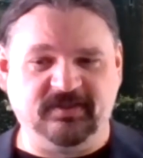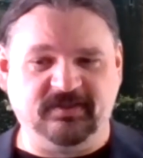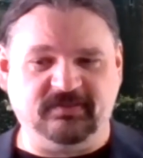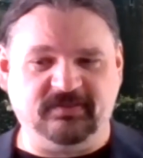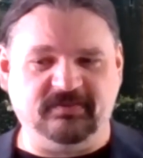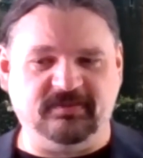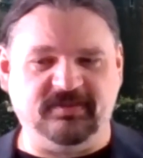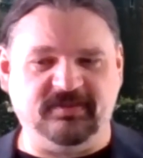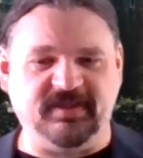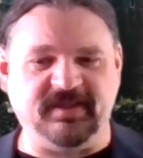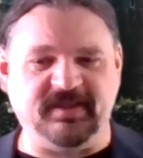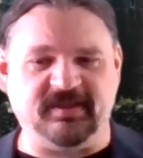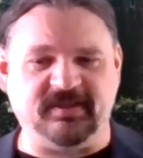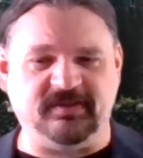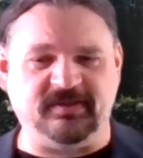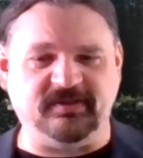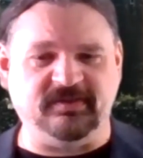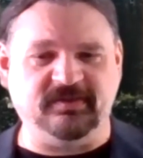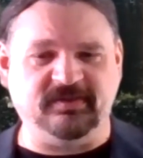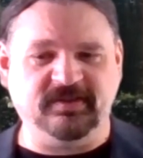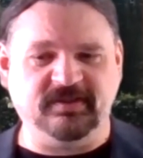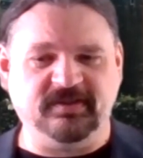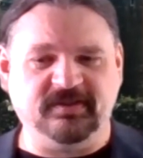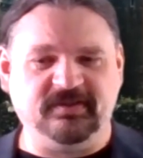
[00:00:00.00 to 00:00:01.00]
then
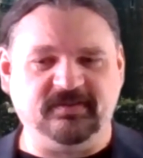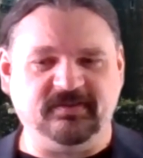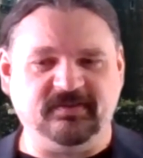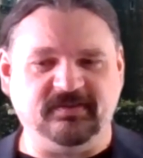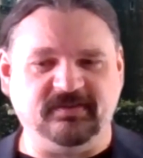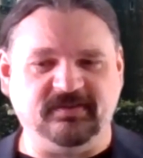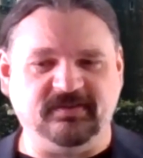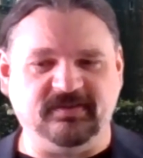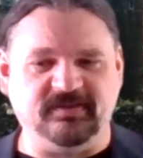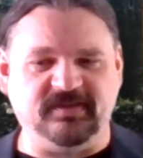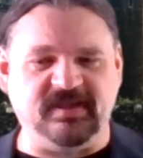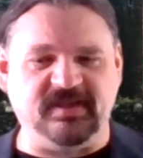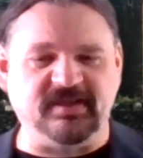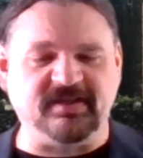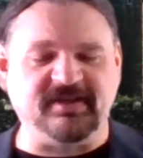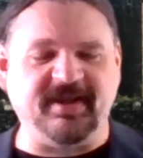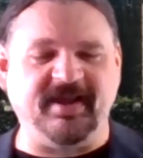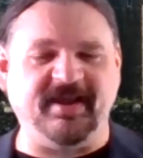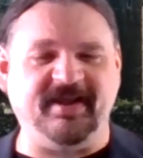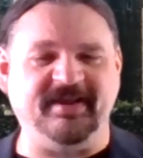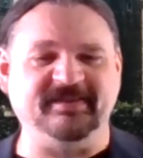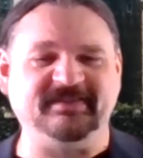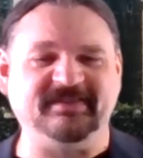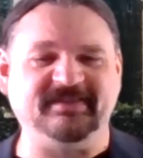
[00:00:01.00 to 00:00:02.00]
the
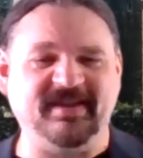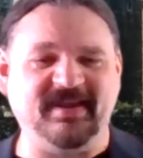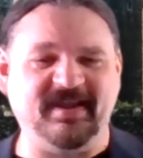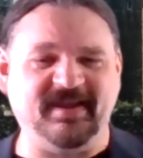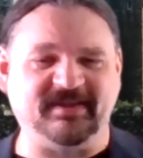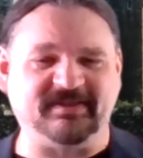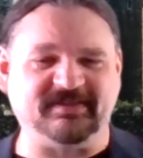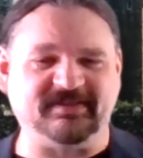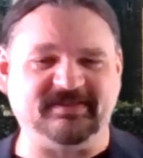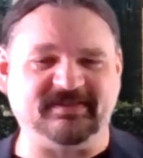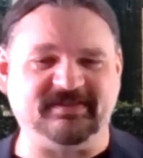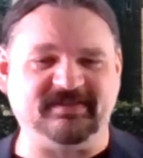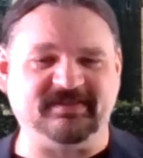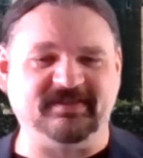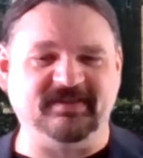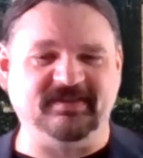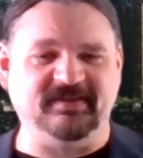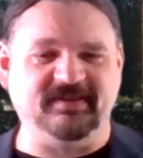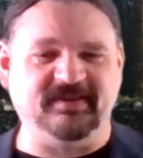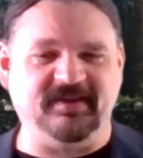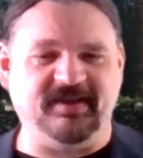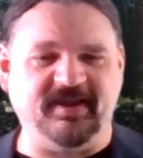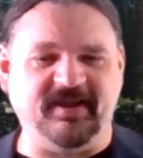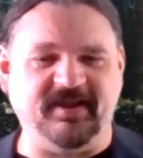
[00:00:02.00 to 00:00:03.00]
context
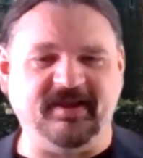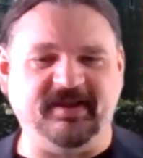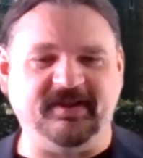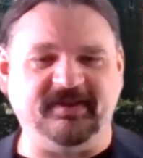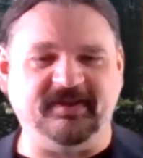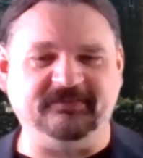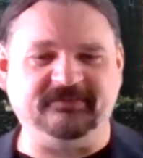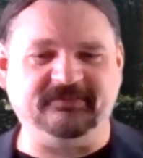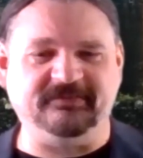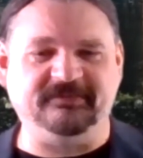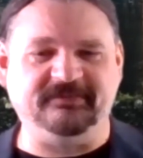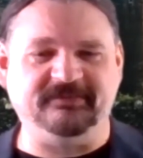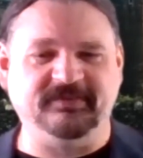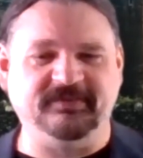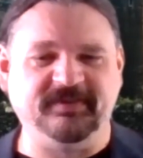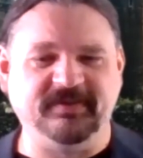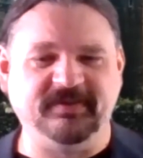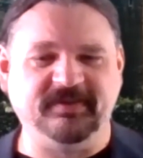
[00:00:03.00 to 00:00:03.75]
of